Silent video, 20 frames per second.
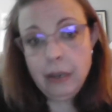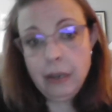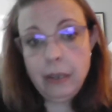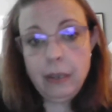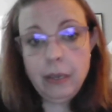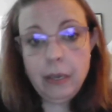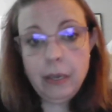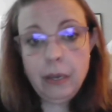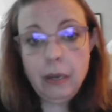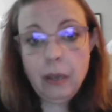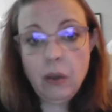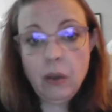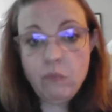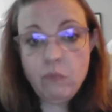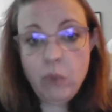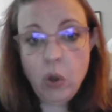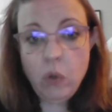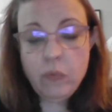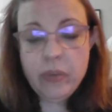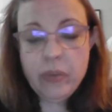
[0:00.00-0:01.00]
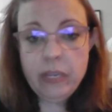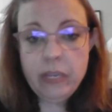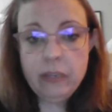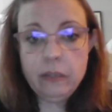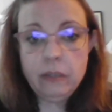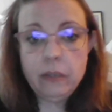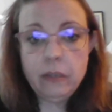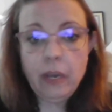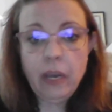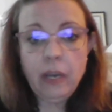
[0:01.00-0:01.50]
In a
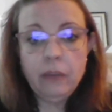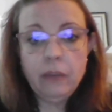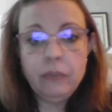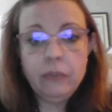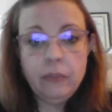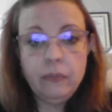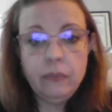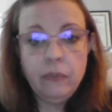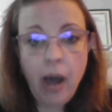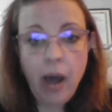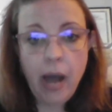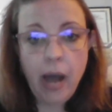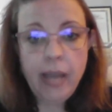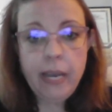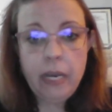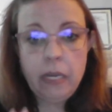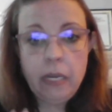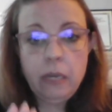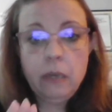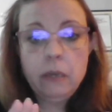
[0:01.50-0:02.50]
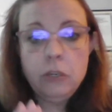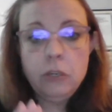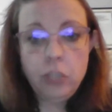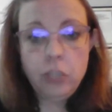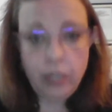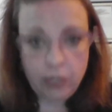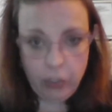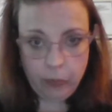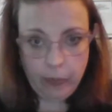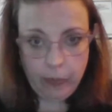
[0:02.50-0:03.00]
moment of divine
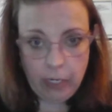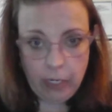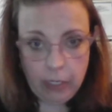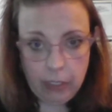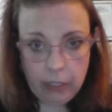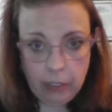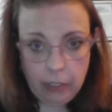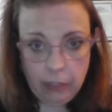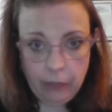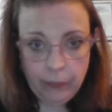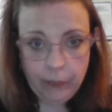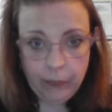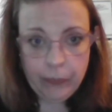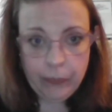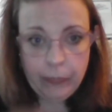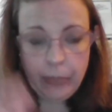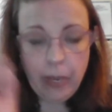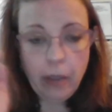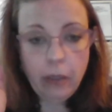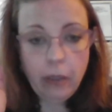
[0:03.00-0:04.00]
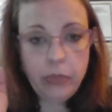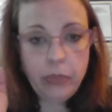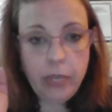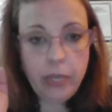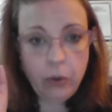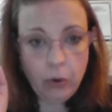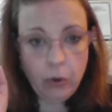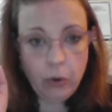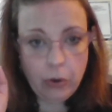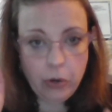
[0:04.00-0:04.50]
judgment,
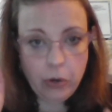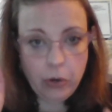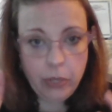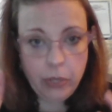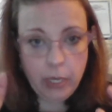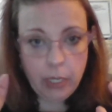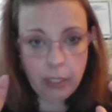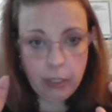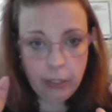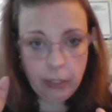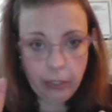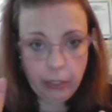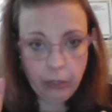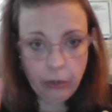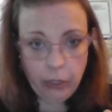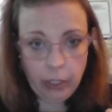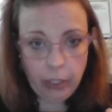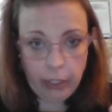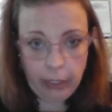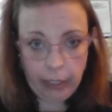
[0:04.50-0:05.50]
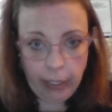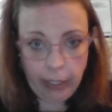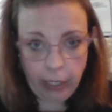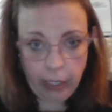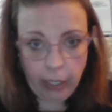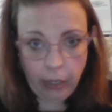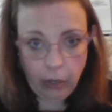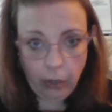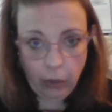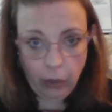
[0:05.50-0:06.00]
the earth
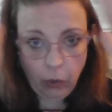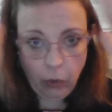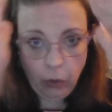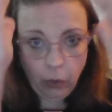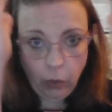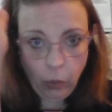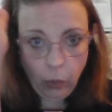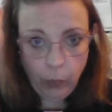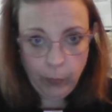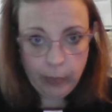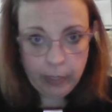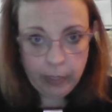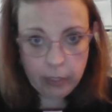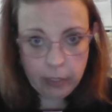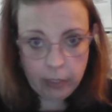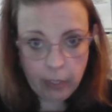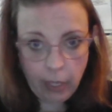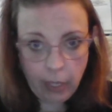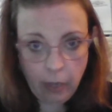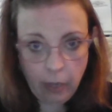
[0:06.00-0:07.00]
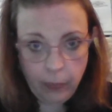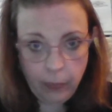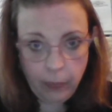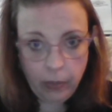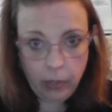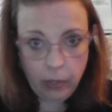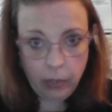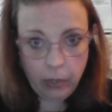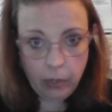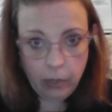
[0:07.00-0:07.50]
literally opens up
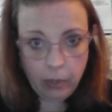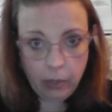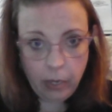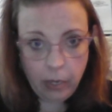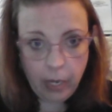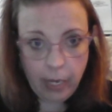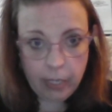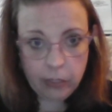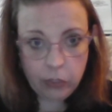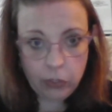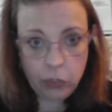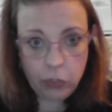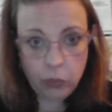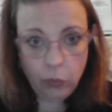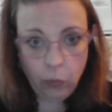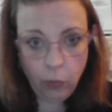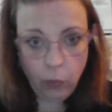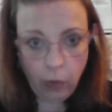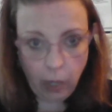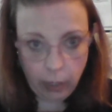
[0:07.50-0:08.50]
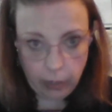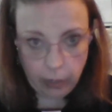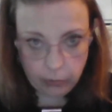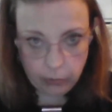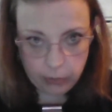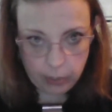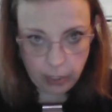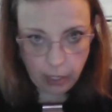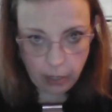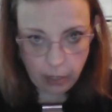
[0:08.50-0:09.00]
and
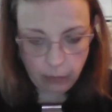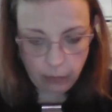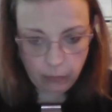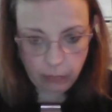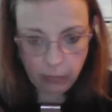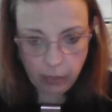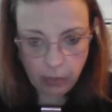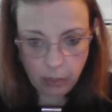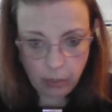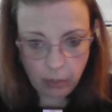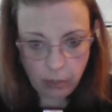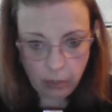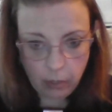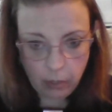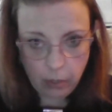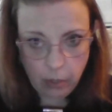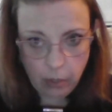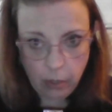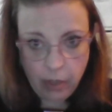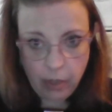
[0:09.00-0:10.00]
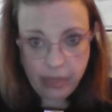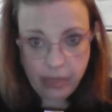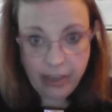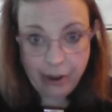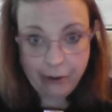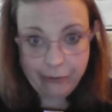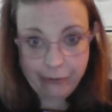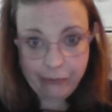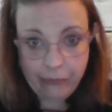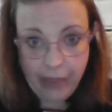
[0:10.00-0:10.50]
swallows them.
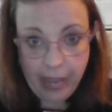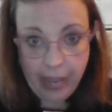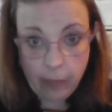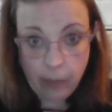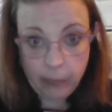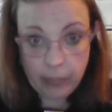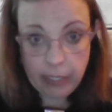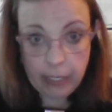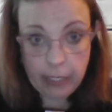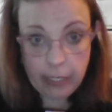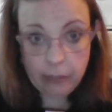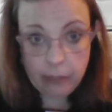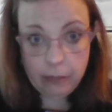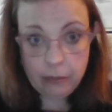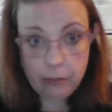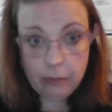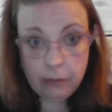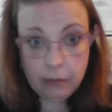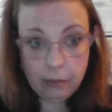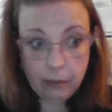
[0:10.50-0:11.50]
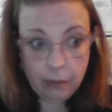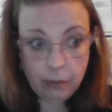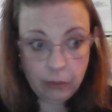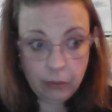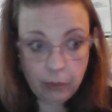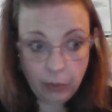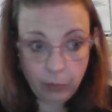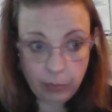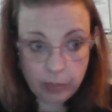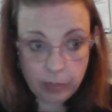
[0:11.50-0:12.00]
Their families,
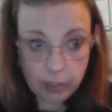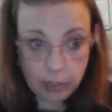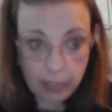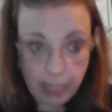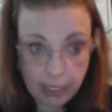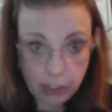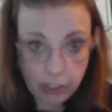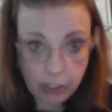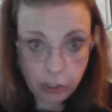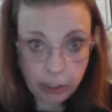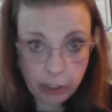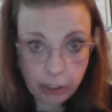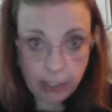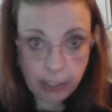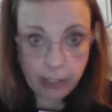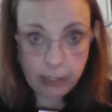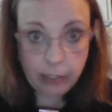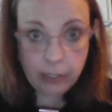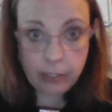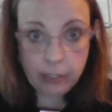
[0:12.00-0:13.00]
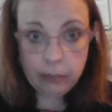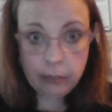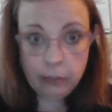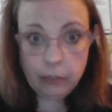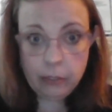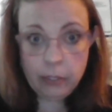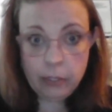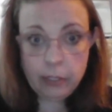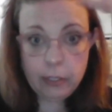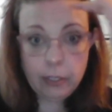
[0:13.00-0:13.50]
their
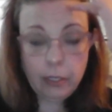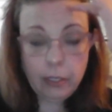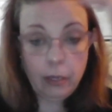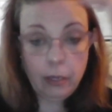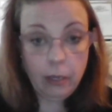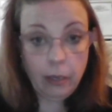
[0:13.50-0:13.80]
possessions,